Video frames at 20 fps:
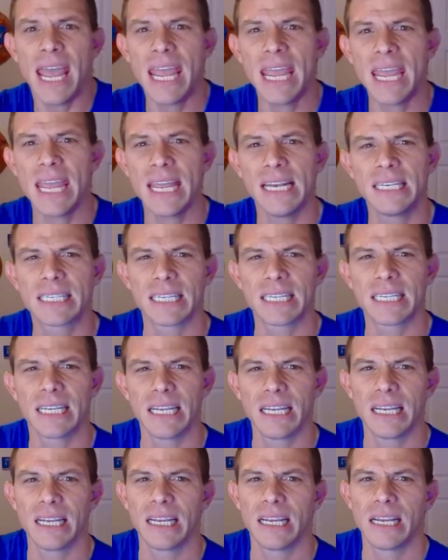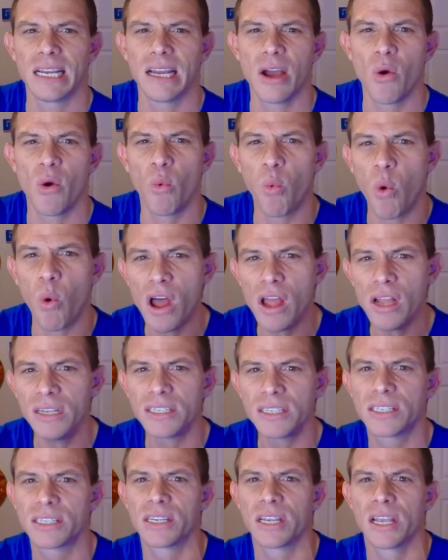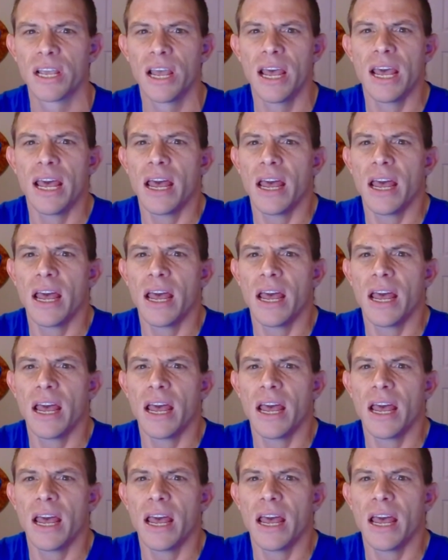And once